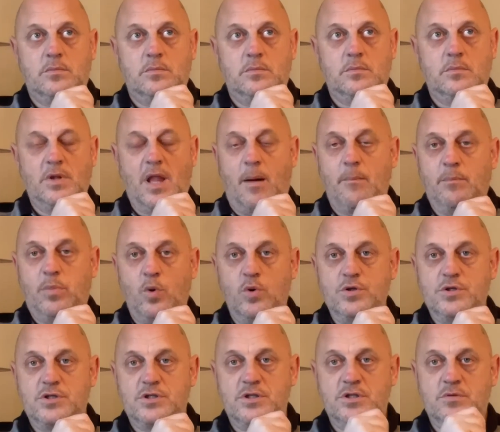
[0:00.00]

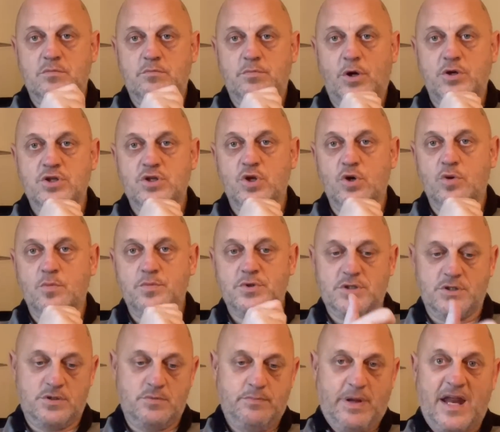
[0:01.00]
lampposts and bus stops
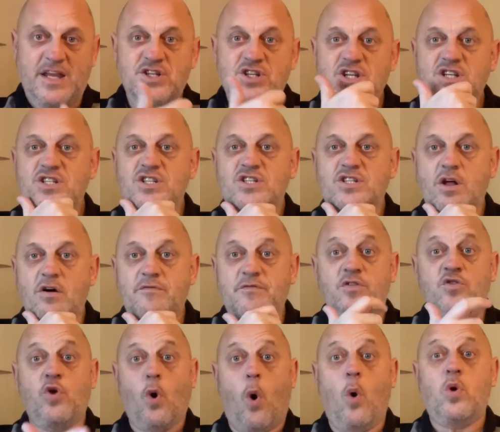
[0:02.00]
and bridges and stuff, and
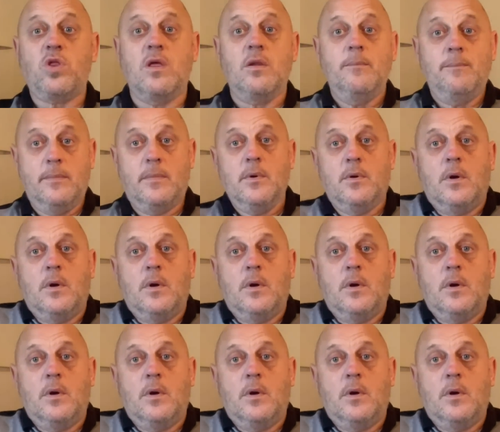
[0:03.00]
talk to them.